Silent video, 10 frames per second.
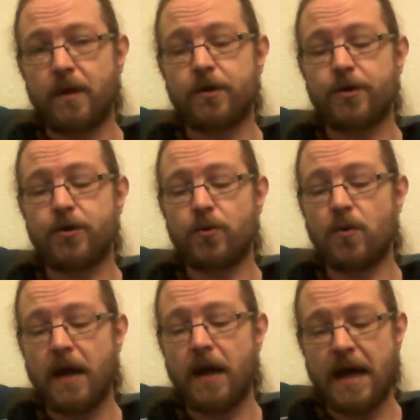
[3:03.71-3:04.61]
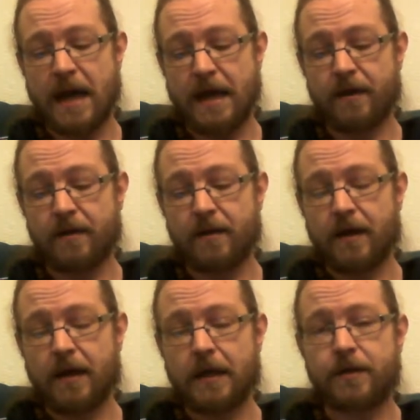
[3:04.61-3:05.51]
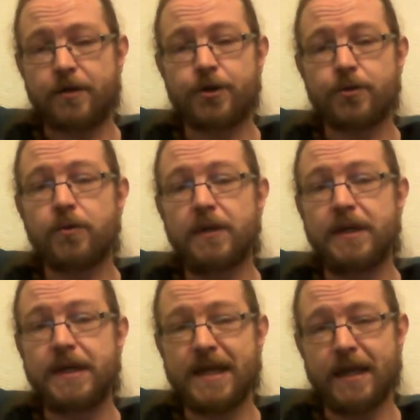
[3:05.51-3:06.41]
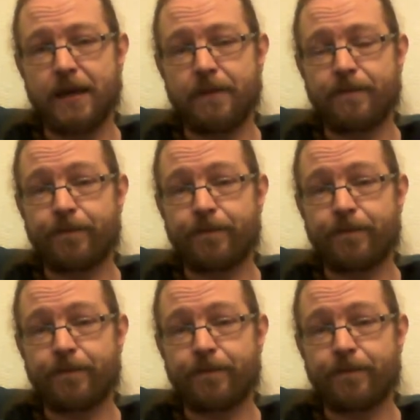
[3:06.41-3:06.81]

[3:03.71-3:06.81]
a shore A, and a shore D.